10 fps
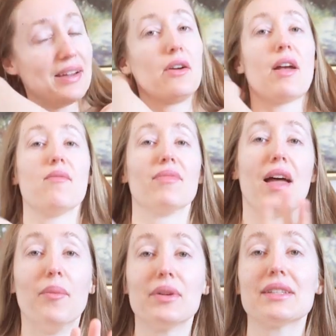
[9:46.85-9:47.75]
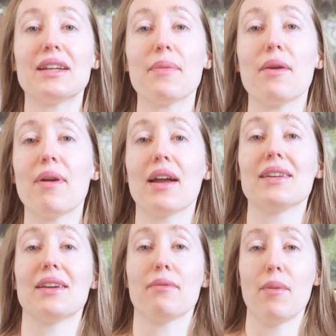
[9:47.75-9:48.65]
Okay, I'm going to stop that rant
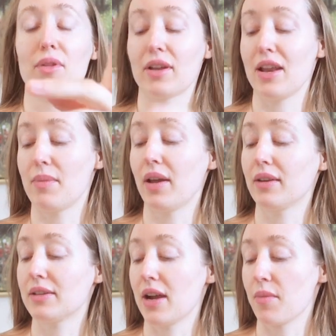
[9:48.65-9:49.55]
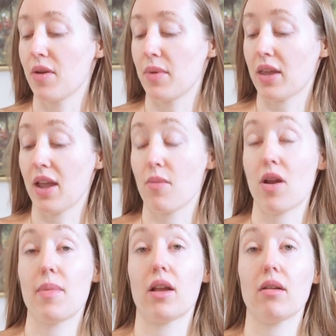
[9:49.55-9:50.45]
because I'm looking at my timer on my camera.
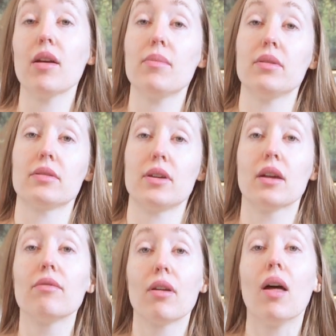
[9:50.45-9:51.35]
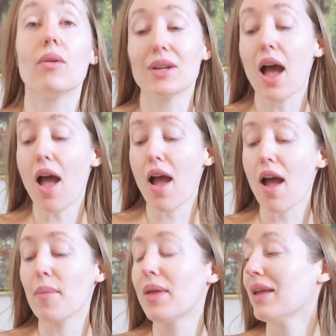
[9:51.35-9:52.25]
I'm like, oh, I've been talking for a long
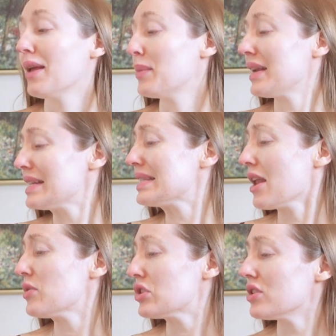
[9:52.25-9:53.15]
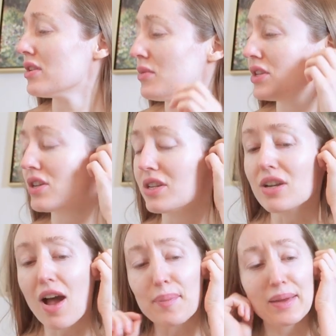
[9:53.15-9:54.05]
time. I just thought it was good. It was a good
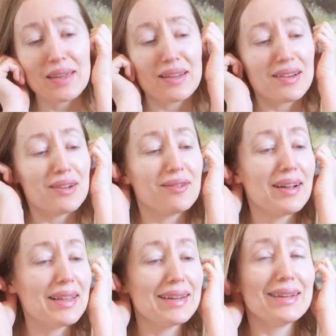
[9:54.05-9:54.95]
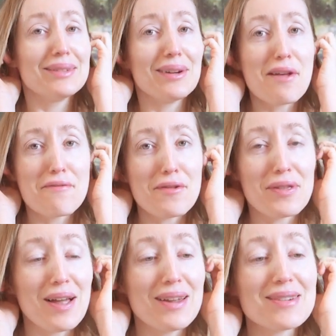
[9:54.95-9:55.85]
topic, while I
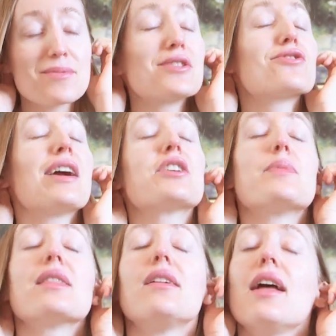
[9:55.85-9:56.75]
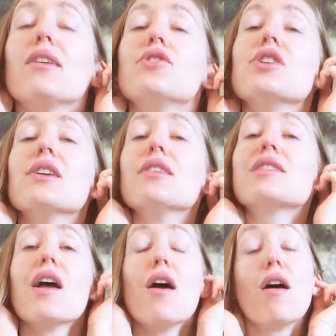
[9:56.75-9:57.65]
fold laundry. I'm going to scratch my little allergy ears.
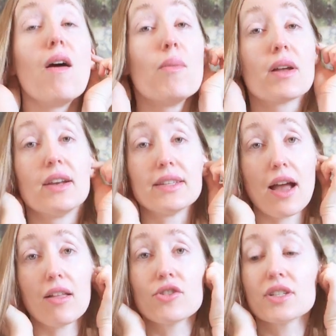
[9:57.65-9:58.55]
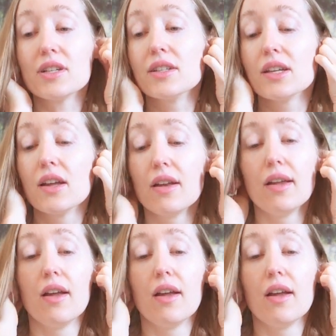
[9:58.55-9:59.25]
Oh my goodness, allergy season.